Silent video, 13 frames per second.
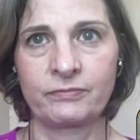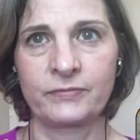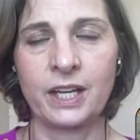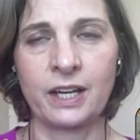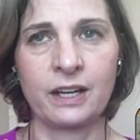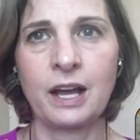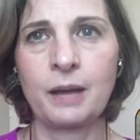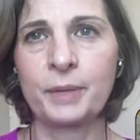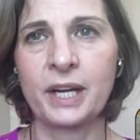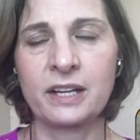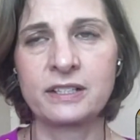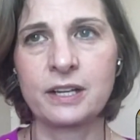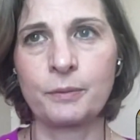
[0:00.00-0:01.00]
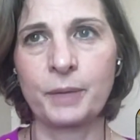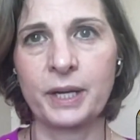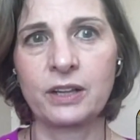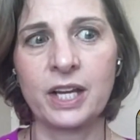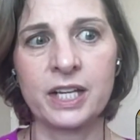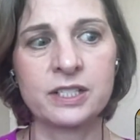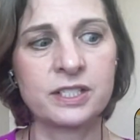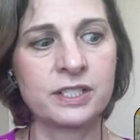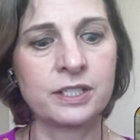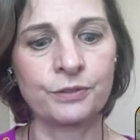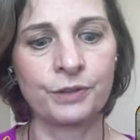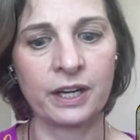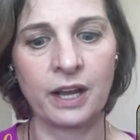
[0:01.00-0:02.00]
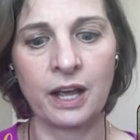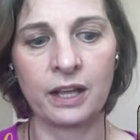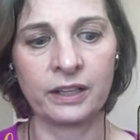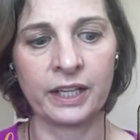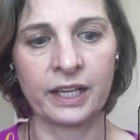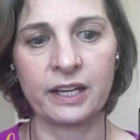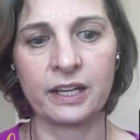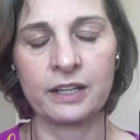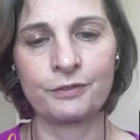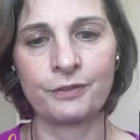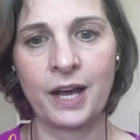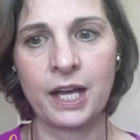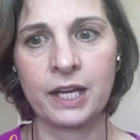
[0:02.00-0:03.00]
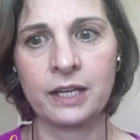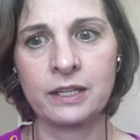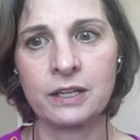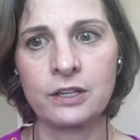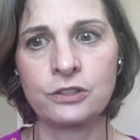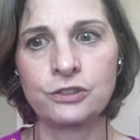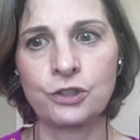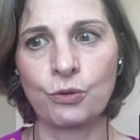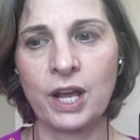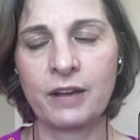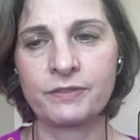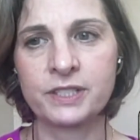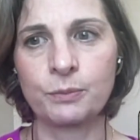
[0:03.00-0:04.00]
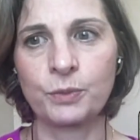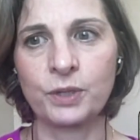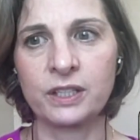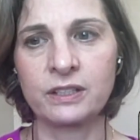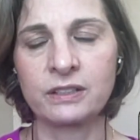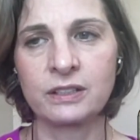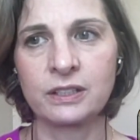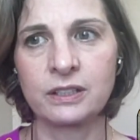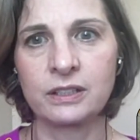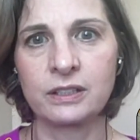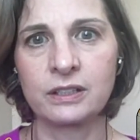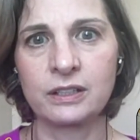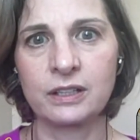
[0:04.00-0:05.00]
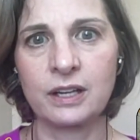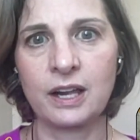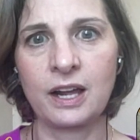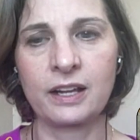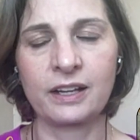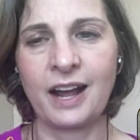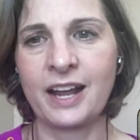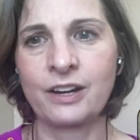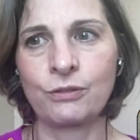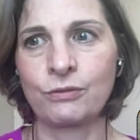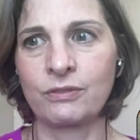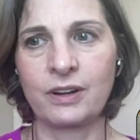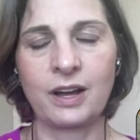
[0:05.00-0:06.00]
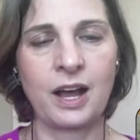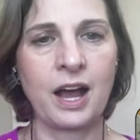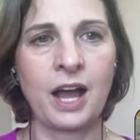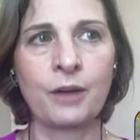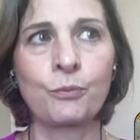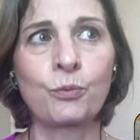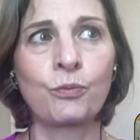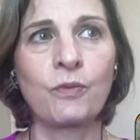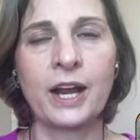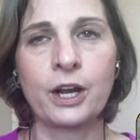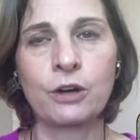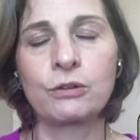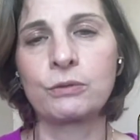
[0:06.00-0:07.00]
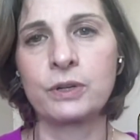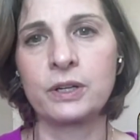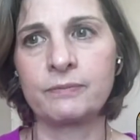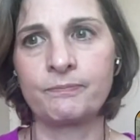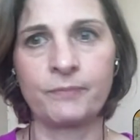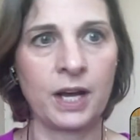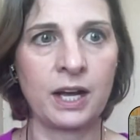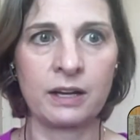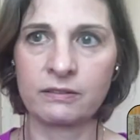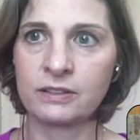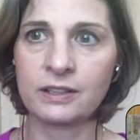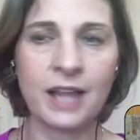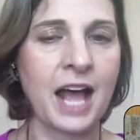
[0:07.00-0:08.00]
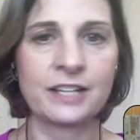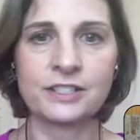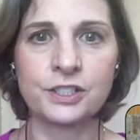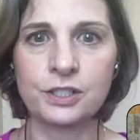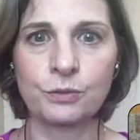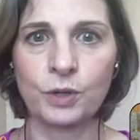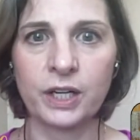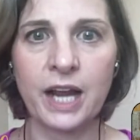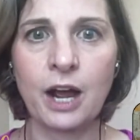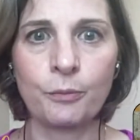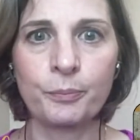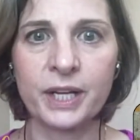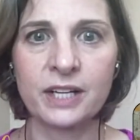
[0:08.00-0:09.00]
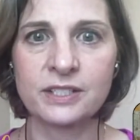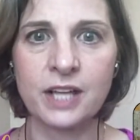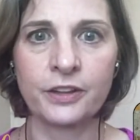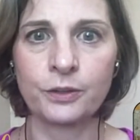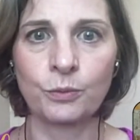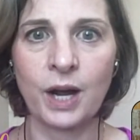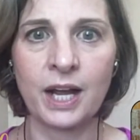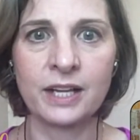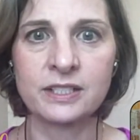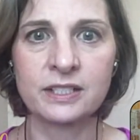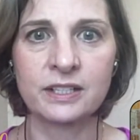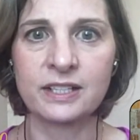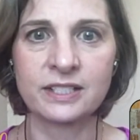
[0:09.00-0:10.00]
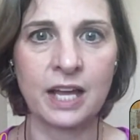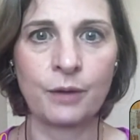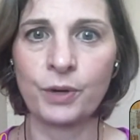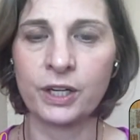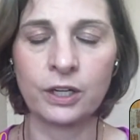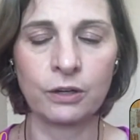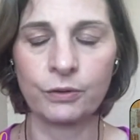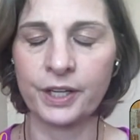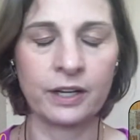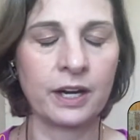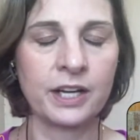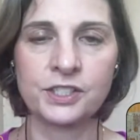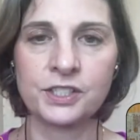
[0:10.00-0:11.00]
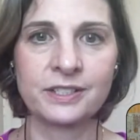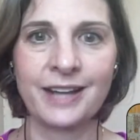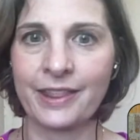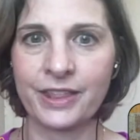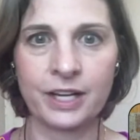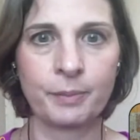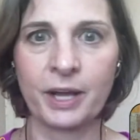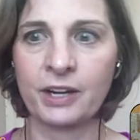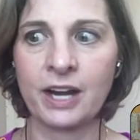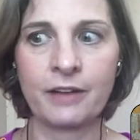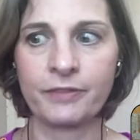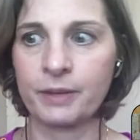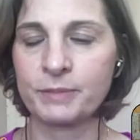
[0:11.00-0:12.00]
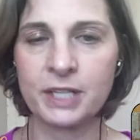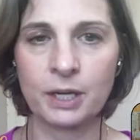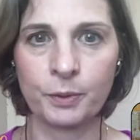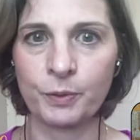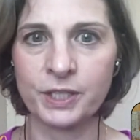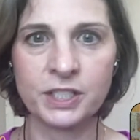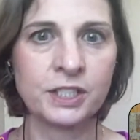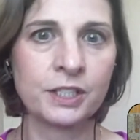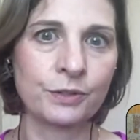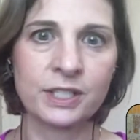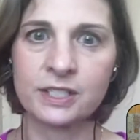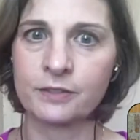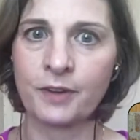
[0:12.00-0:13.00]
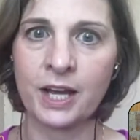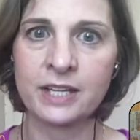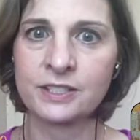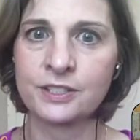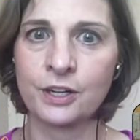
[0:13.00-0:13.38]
yeah, I mean, I tell my clients too that like if I don't have someone, I don't. I go to a class to work out because I want to go there and just not think about it and have them tell me what to do. Because if I